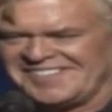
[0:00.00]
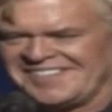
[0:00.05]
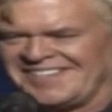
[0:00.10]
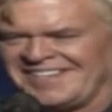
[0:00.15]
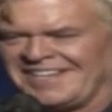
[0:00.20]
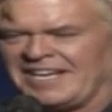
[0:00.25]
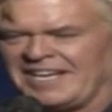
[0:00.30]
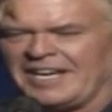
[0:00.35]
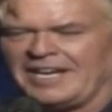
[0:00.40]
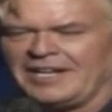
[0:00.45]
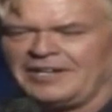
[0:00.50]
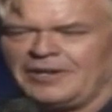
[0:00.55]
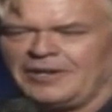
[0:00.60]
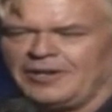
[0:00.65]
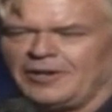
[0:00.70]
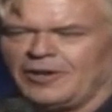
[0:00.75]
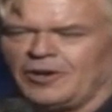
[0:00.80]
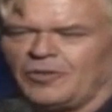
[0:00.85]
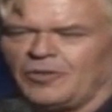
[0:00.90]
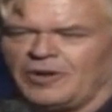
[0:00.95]
I didn't
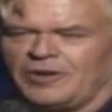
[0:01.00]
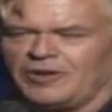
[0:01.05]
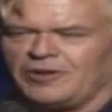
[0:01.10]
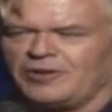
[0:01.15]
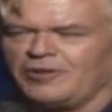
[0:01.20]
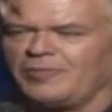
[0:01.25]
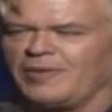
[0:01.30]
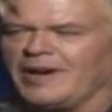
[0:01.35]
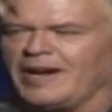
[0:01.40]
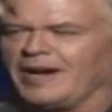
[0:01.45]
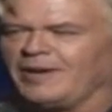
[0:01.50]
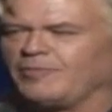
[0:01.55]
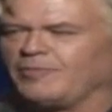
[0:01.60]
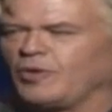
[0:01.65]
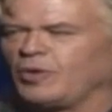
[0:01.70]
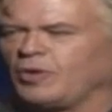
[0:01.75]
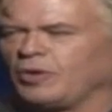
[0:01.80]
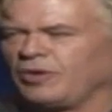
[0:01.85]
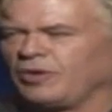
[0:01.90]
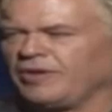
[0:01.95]
know whether to buy
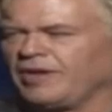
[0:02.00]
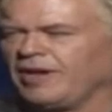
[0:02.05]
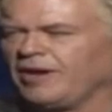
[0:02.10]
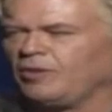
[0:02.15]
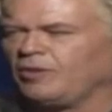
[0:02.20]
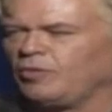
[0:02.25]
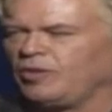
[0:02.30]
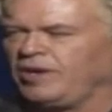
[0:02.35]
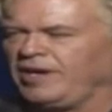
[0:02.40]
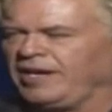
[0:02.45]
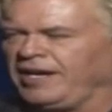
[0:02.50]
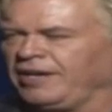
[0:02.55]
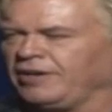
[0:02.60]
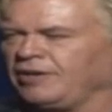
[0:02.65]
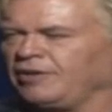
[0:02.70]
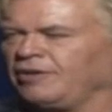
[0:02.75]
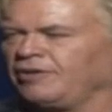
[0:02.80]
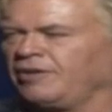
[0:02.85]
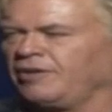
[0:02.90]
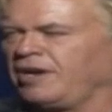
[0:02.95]
more of that weed
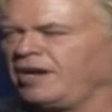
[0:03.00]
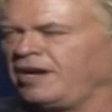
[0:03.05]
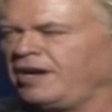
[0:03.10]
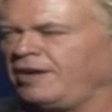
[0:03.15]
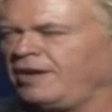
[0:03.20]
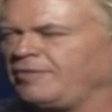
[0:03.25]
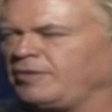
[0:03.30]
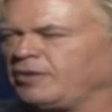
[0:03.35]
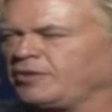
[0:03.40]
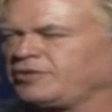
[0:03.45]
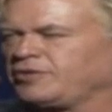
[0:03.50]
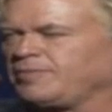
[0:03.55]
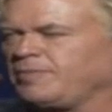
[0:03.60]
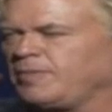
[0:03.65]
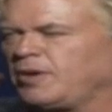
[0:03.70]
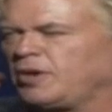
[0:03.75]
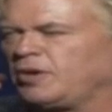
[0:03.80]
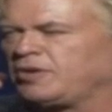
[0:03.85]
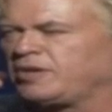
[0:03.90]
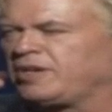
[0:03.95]
or never
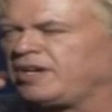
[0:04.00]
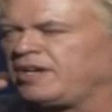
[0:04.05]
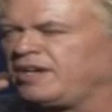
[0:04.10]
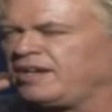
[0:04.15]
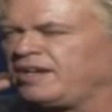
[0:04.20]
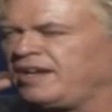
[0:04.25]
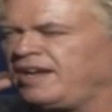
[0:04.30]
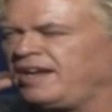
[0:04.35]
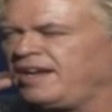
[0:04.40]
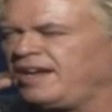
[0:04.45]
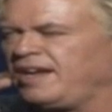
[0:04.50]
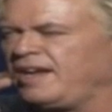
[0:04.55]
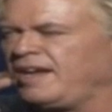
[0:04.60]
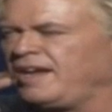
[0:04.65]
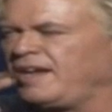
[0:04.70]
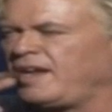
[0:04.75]
smoke it again.